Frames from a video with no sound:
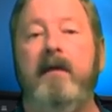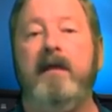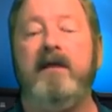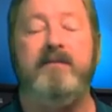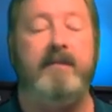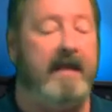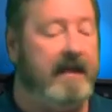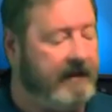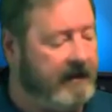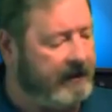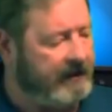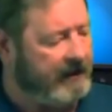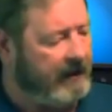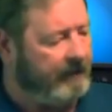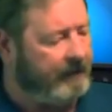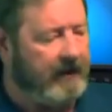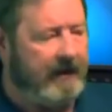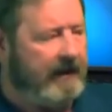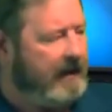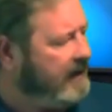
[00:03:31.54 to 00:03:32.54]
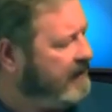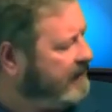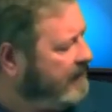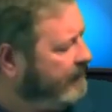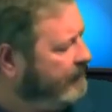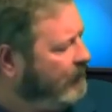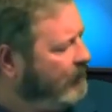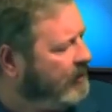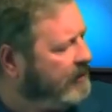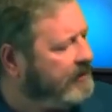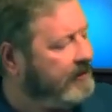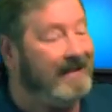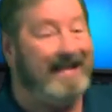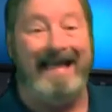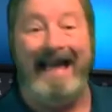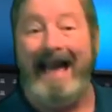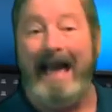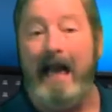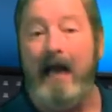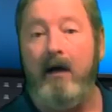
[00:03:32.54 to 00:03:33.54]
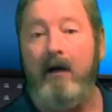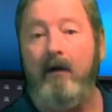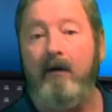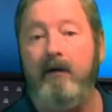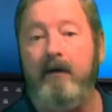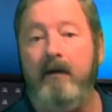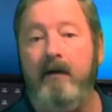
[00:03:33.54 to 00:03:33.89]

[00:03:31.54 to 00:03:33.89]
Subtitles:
This means that something needs to push down